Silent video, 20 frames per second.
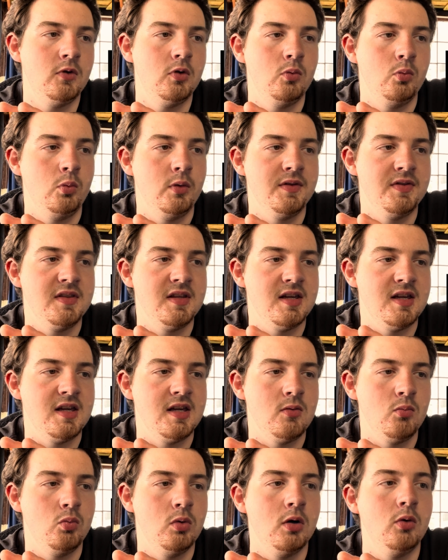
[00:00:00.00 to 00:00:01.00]
with the
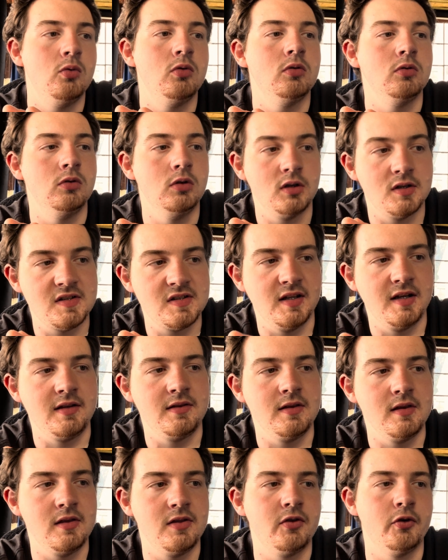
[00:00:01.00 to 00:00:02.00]
what looks like
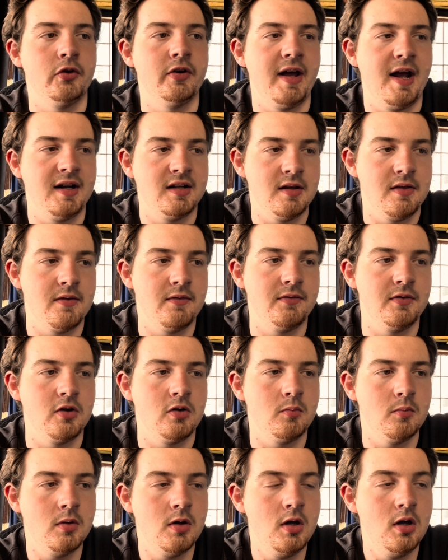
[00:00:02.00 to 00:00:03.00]
the third act of the
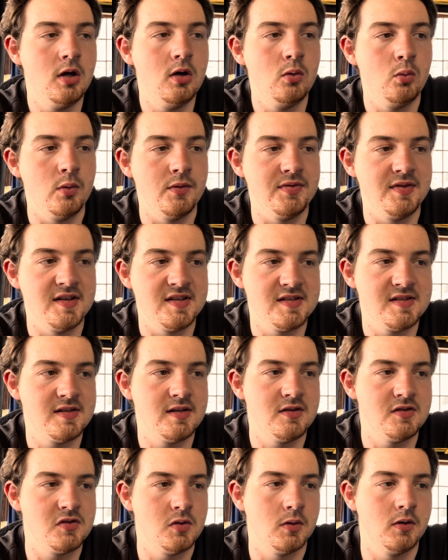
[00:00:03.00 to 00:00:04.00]
film, with this
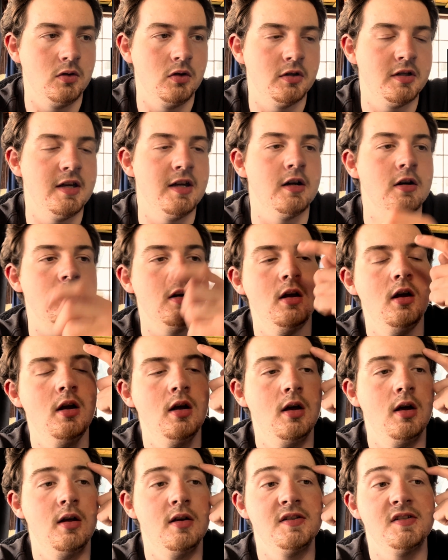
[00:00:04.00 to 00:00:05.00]
sort of look here.
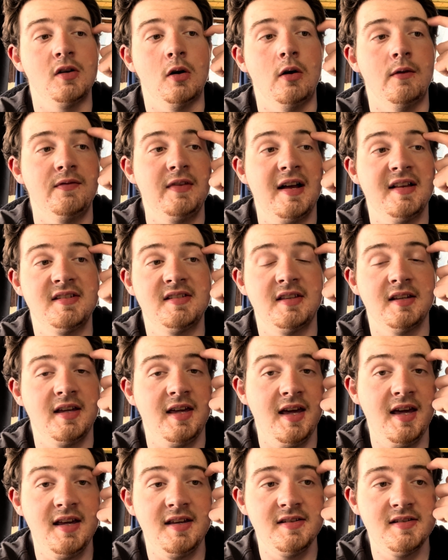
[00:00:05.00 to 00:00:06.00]
So if that's the
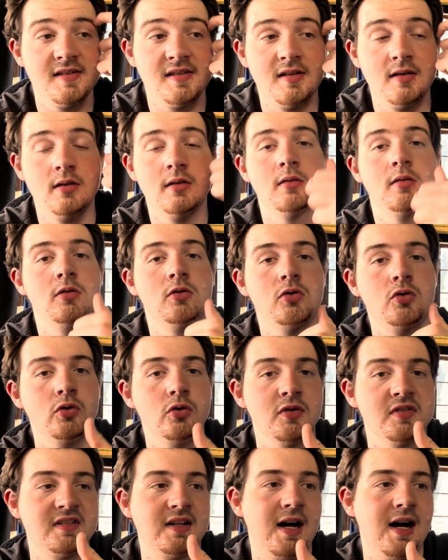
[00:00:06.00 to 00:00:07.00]
case,
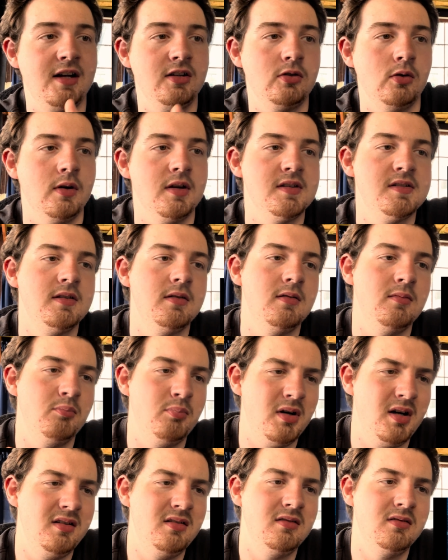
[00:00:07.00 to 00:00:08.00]
kudos to Hot Toys.
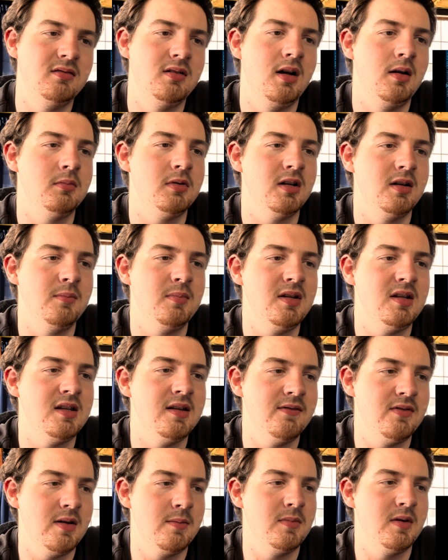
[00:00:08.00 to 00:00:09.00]
But I'm going to
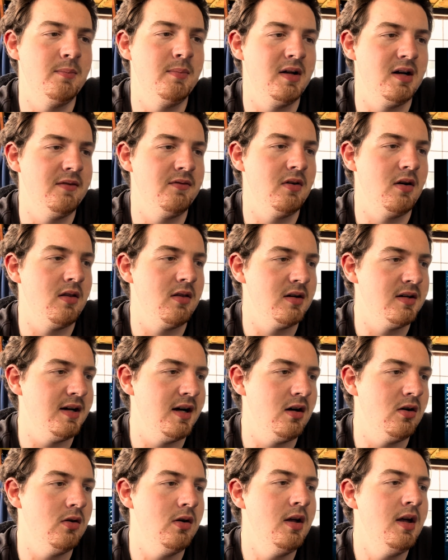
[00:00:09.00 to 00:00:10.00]
give them the benefit of the doubt,